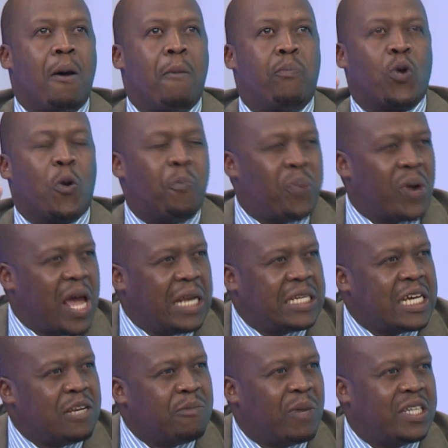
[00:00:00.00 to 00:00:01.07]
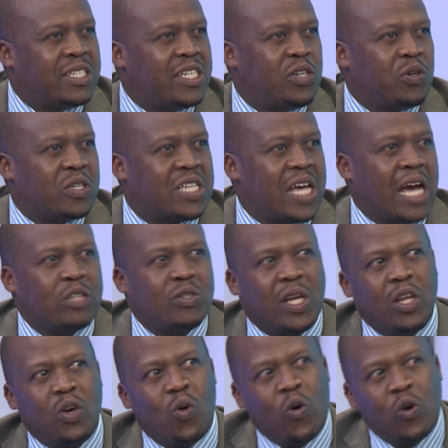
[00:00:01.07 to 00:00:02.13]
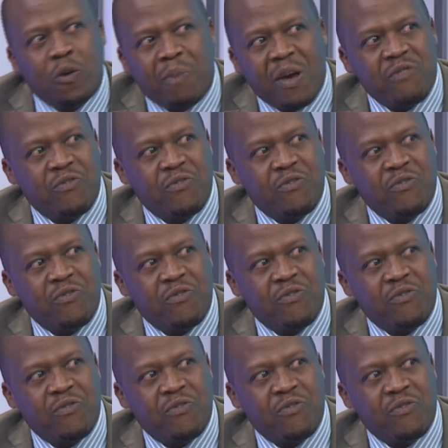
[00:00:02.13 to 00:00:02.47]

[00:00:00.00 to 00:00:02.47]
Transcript: proprietary materials are actually owned by